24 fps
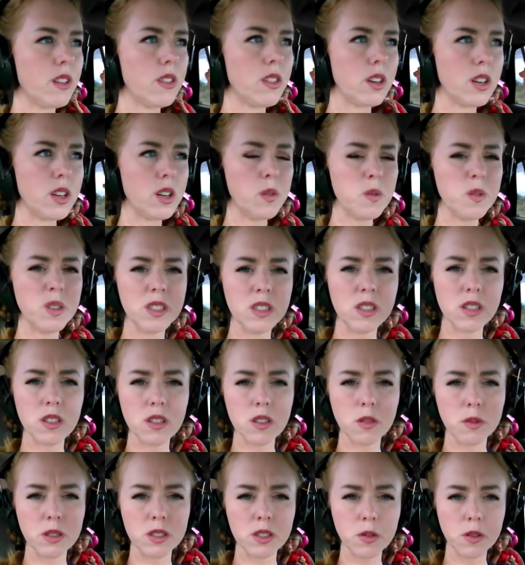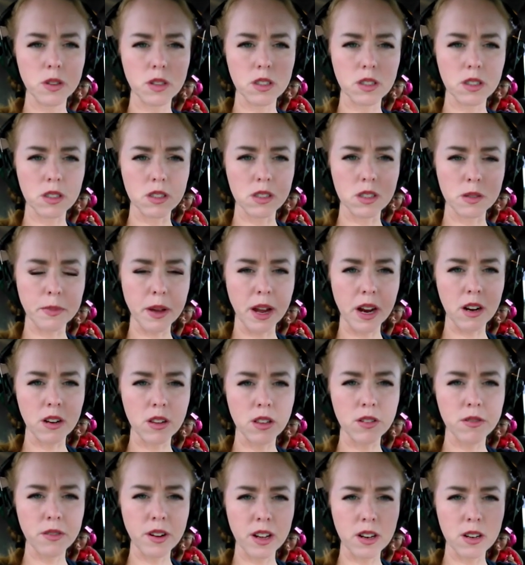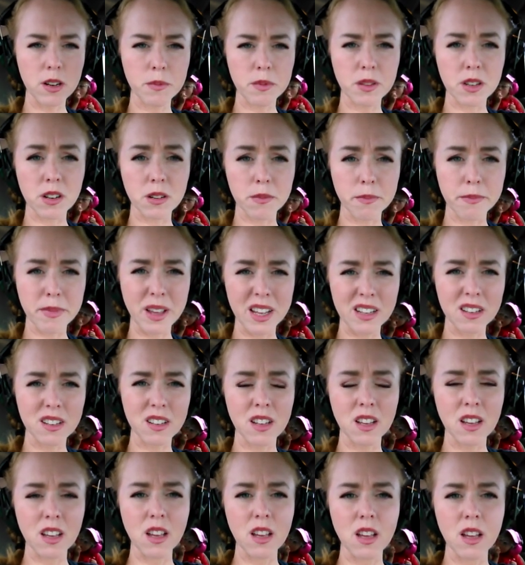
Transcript: The good ones are the ones with the little spiral around them that are meant...